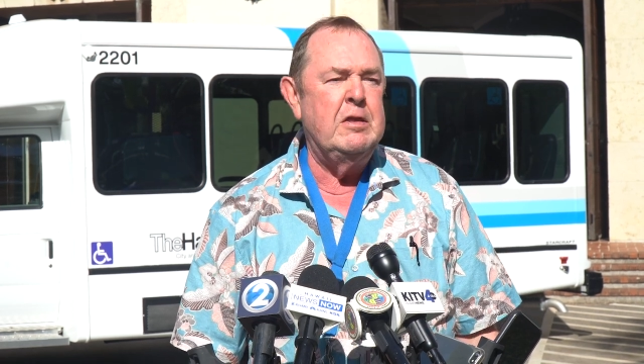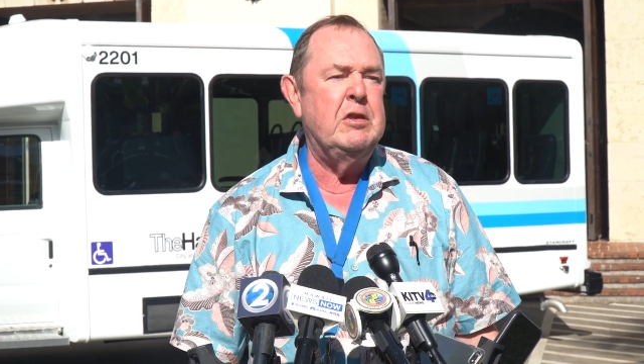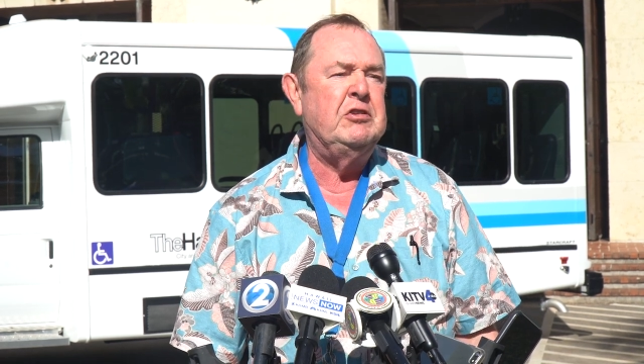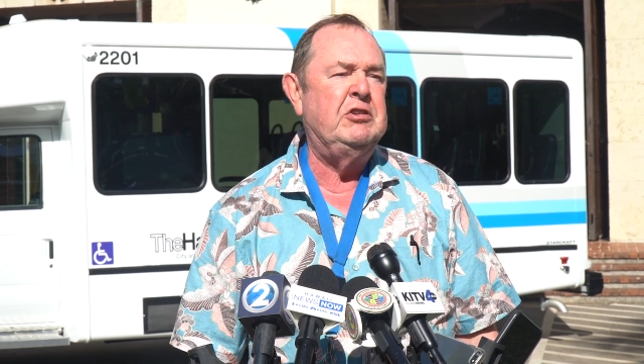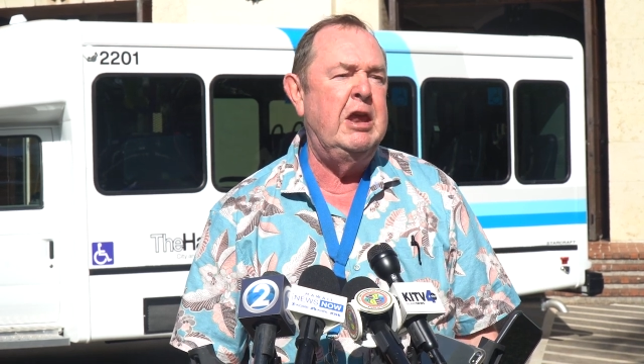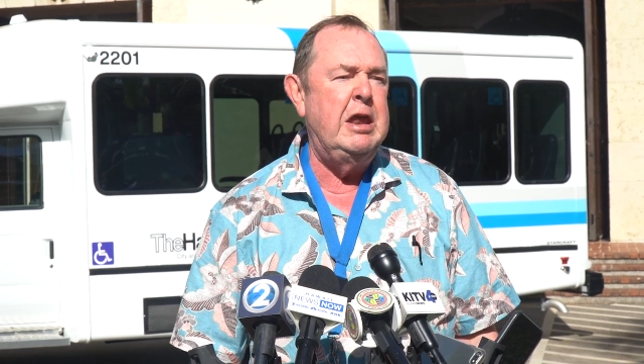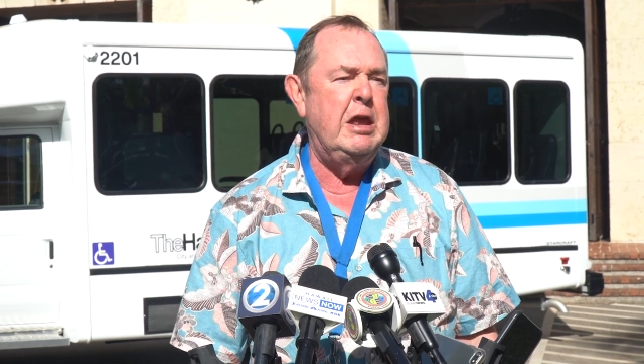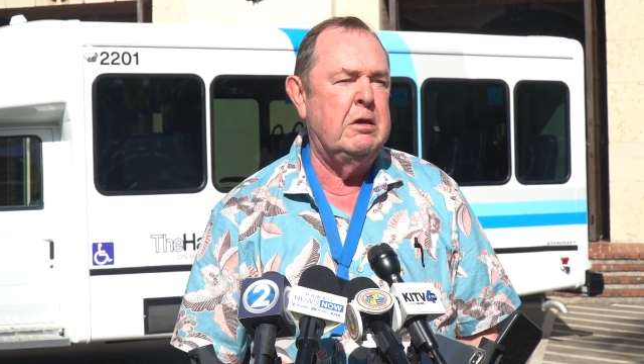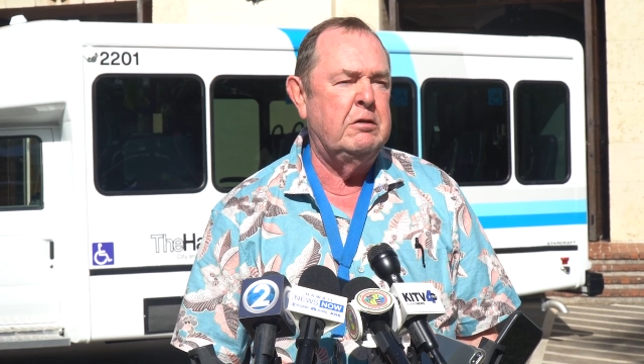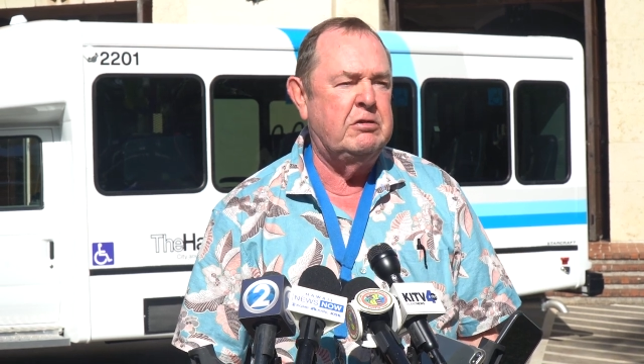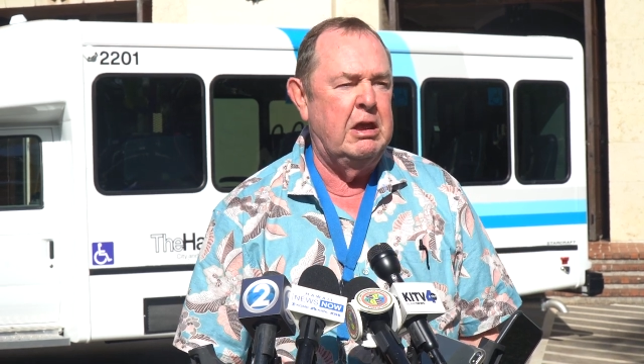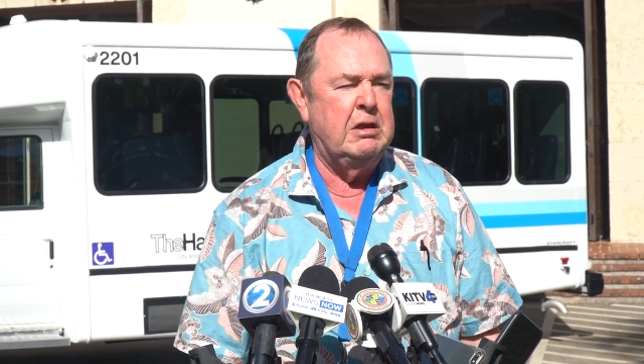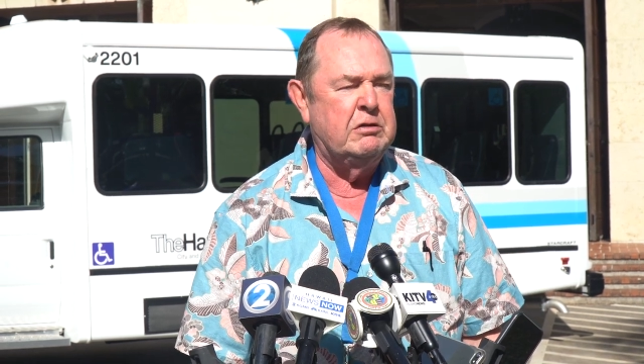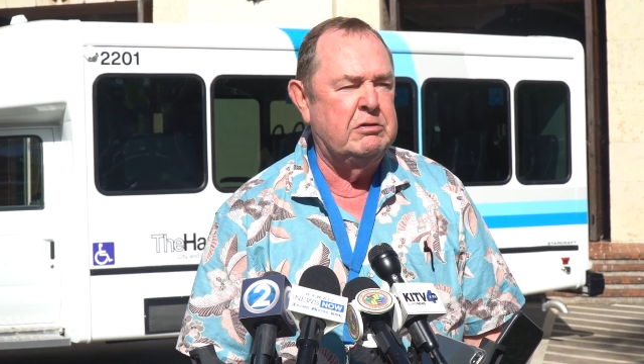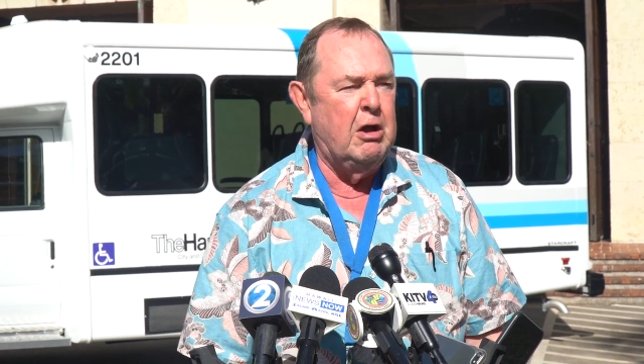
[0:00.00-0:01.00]
the city
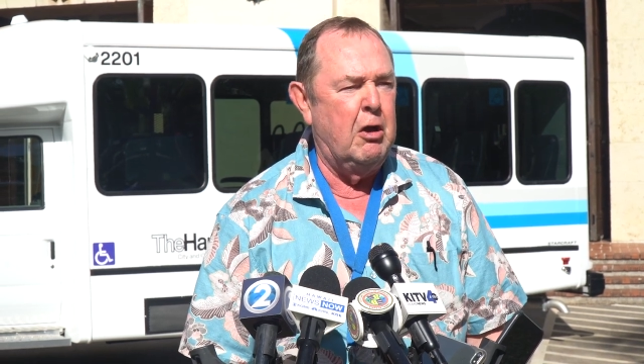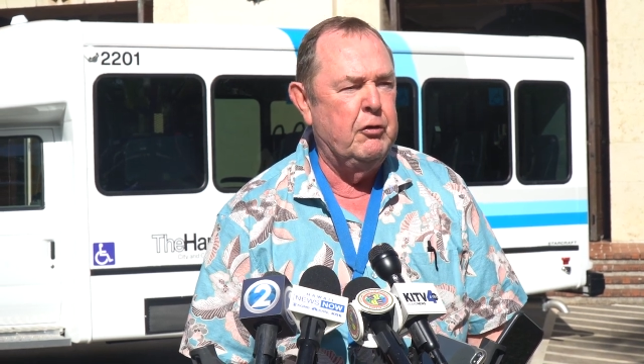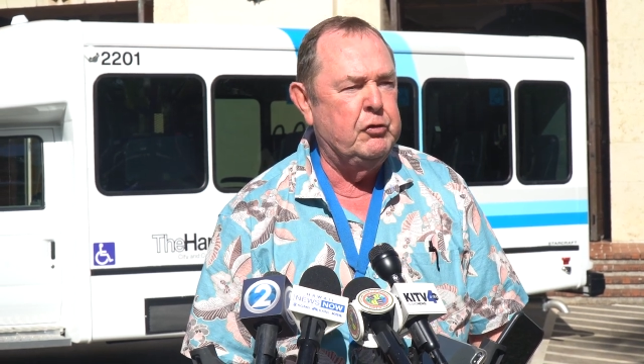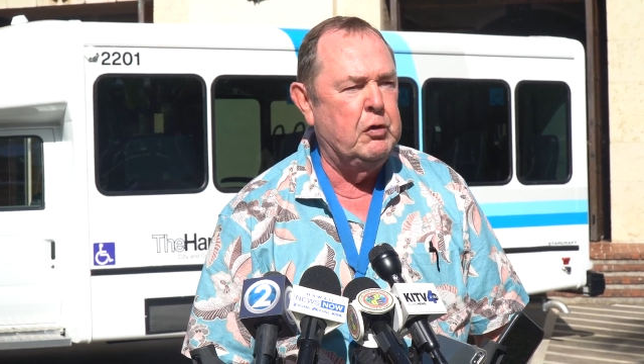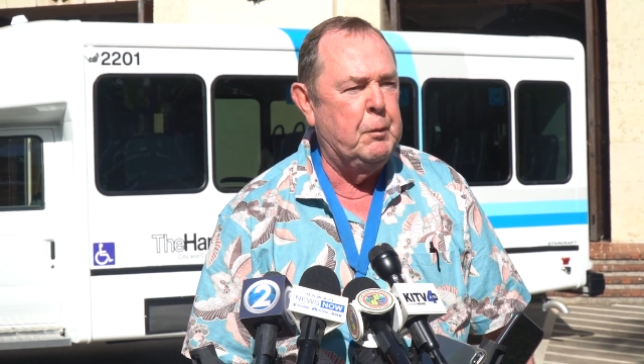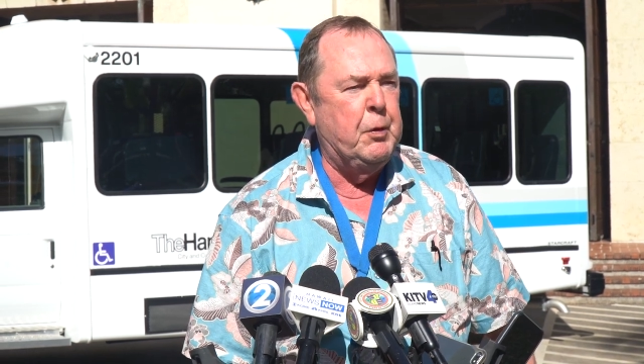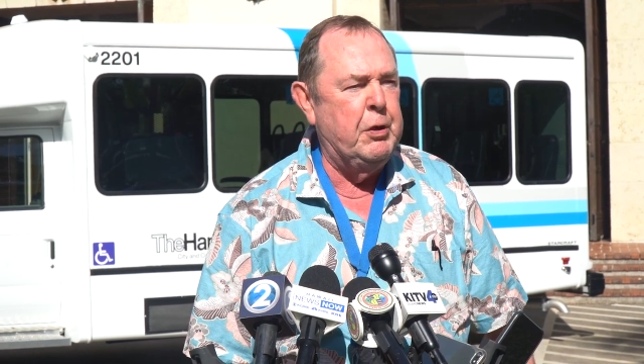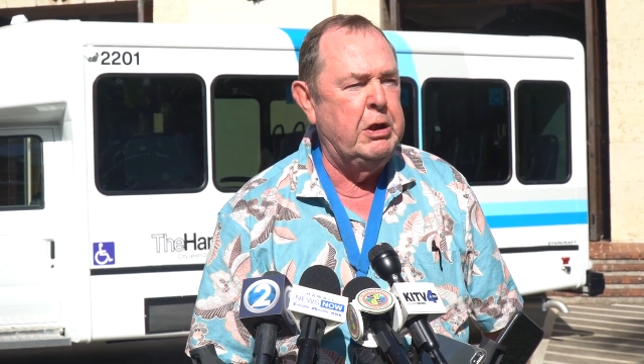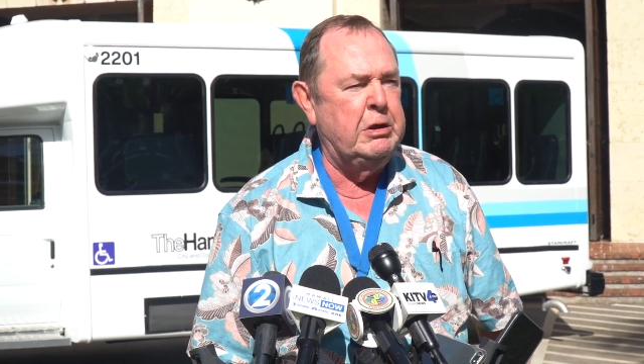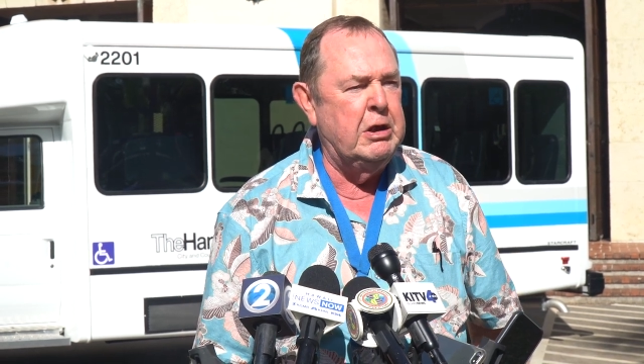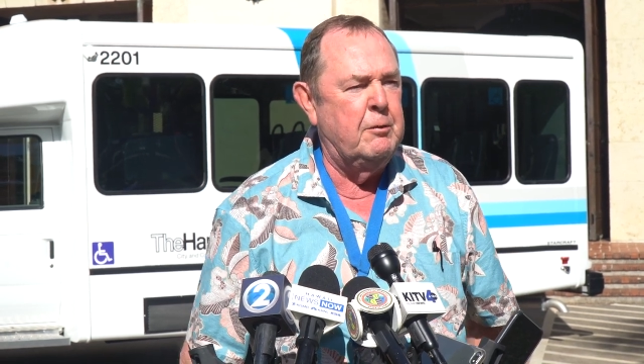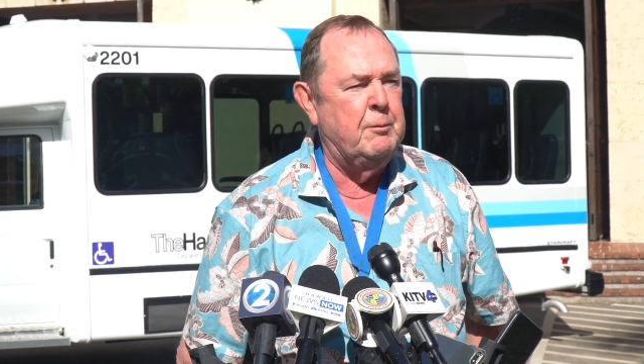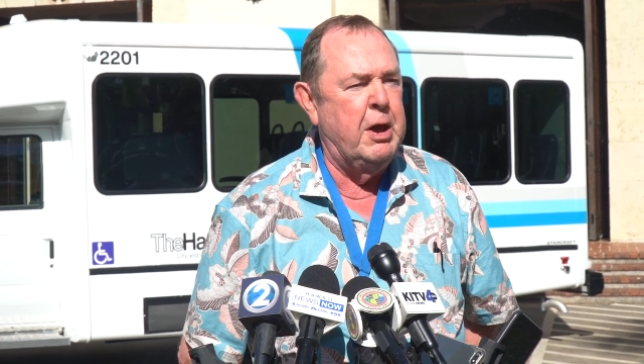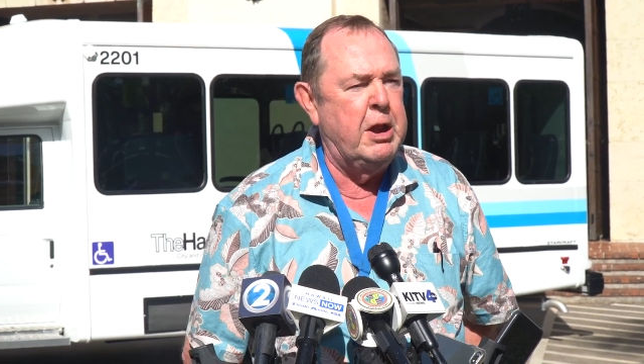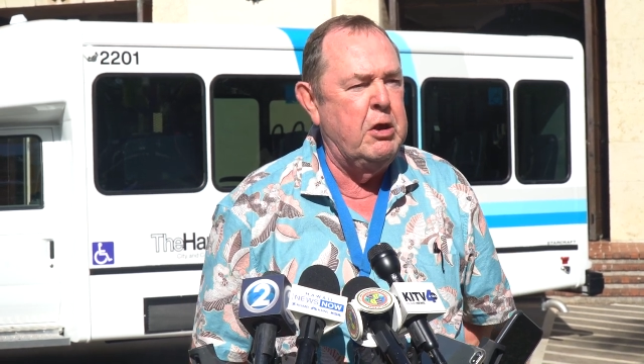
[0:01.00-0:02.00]
is also putting
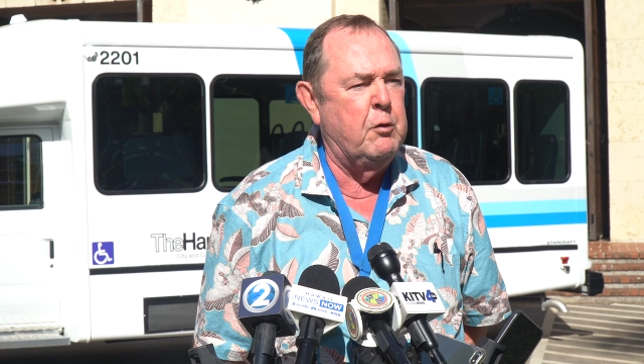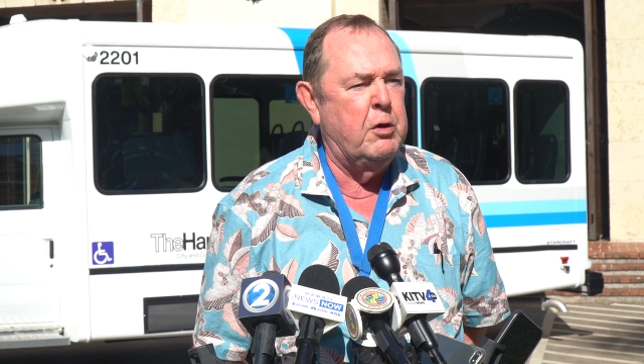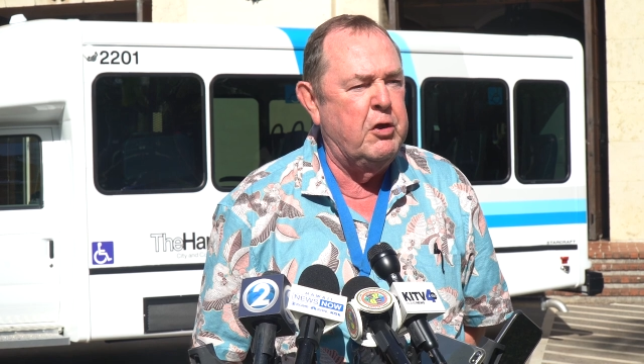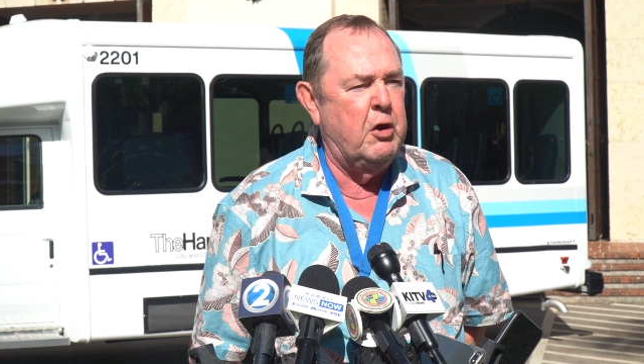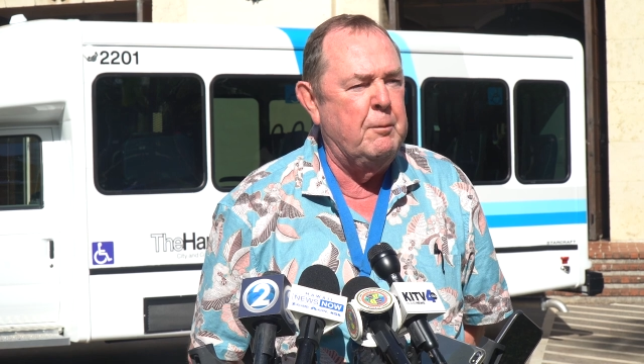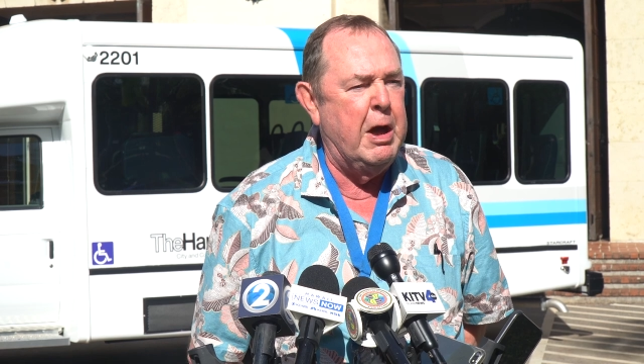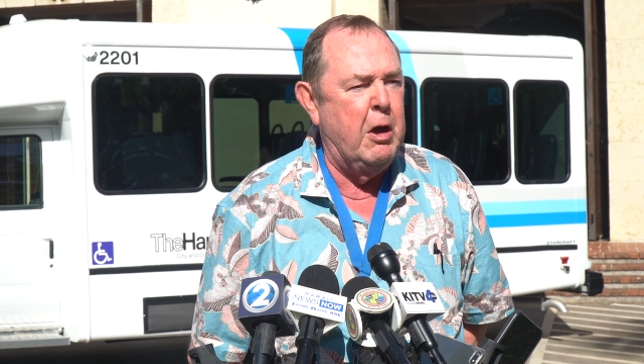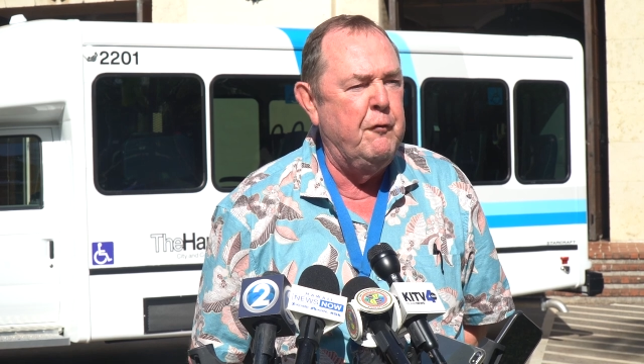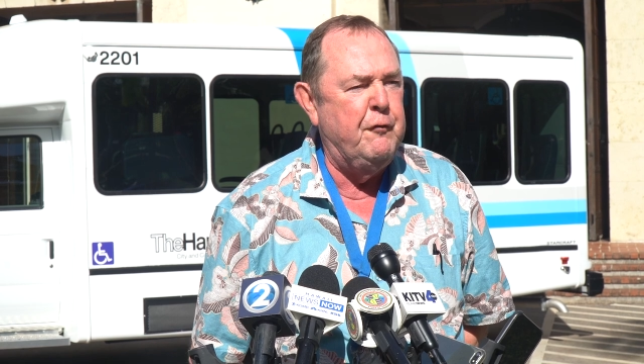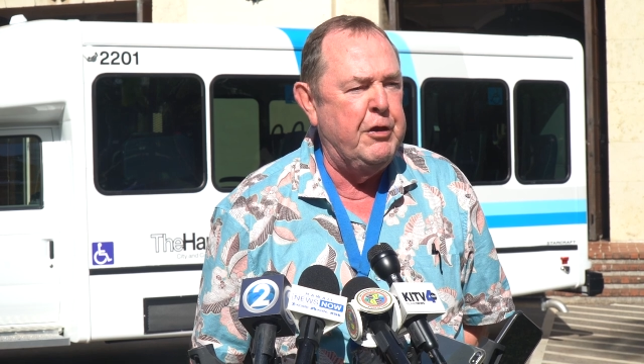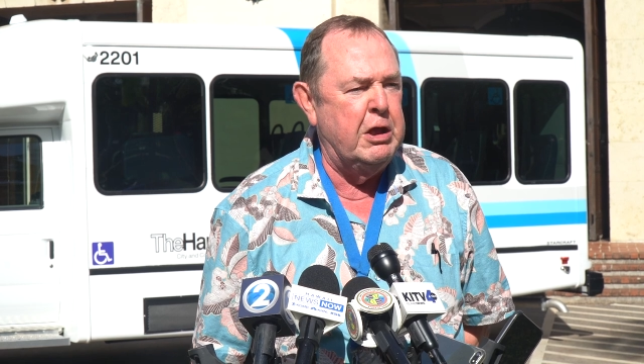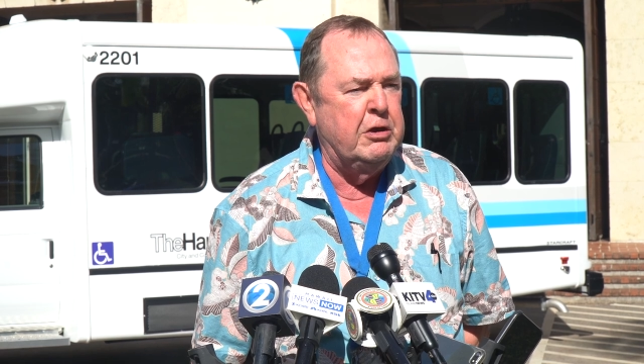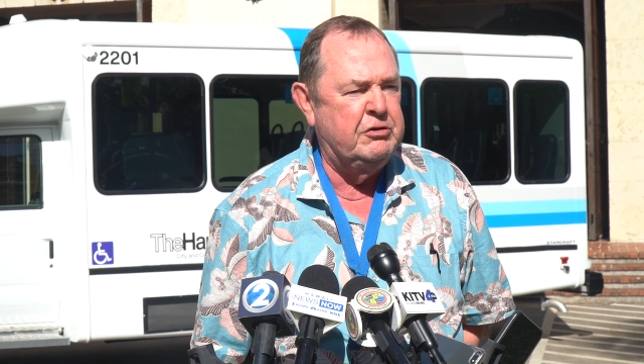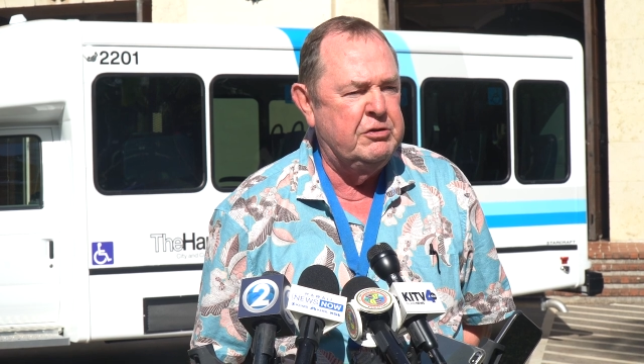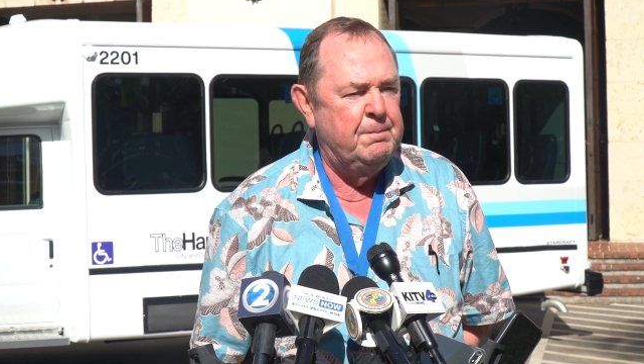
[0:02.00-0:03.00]
their money where their mouth
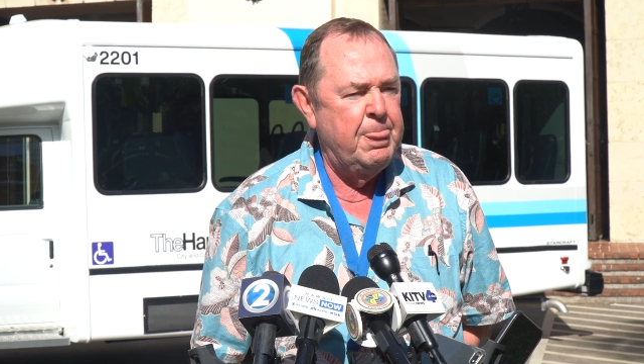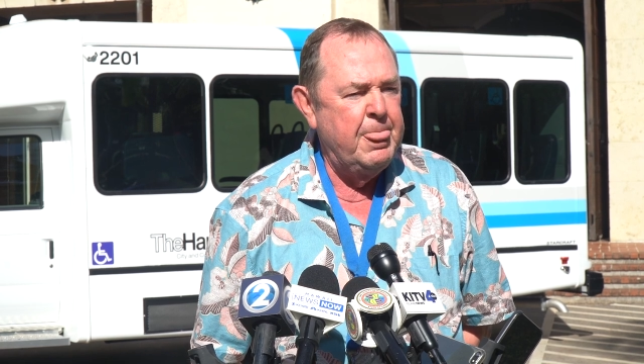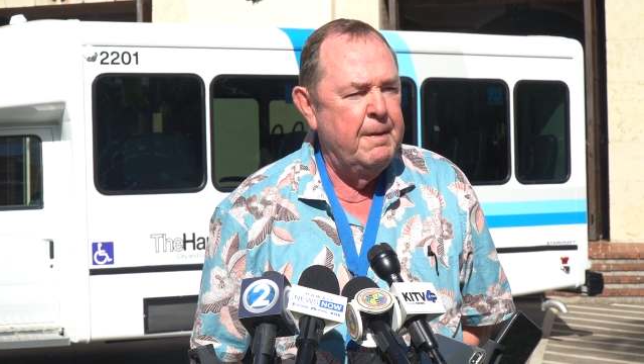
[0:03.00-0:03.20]
is.